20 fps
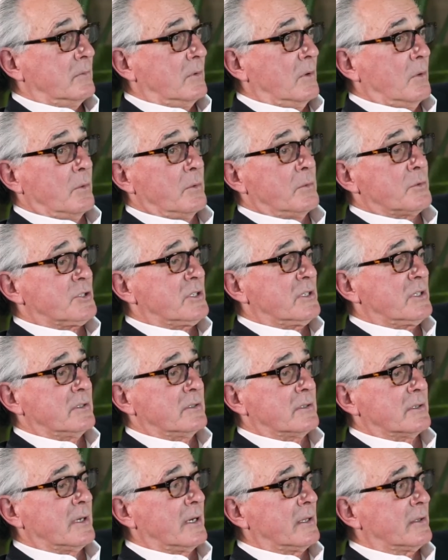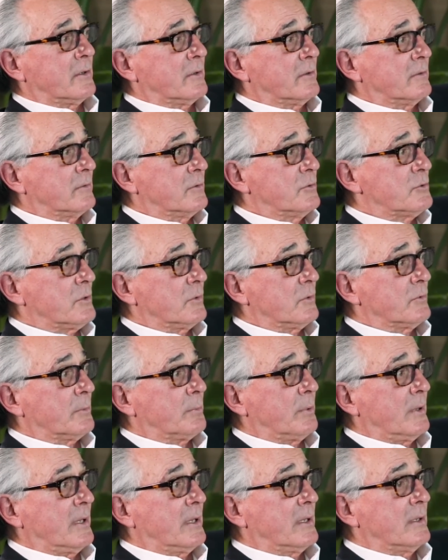Oh, we were sitting together, usually on the
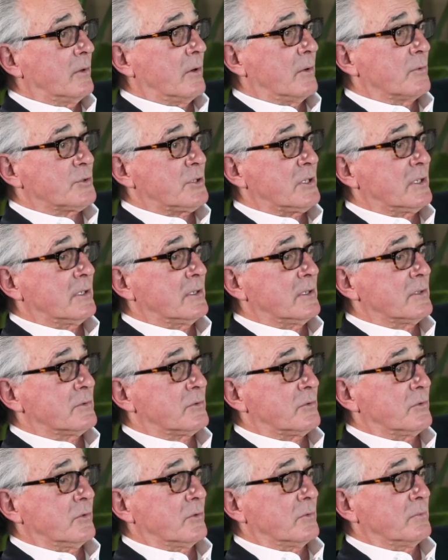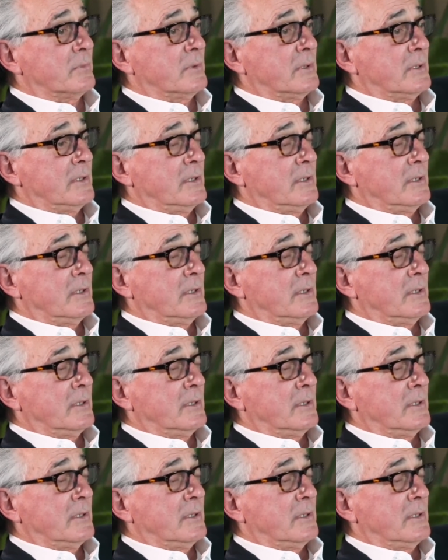plane, or I was sitting in his room,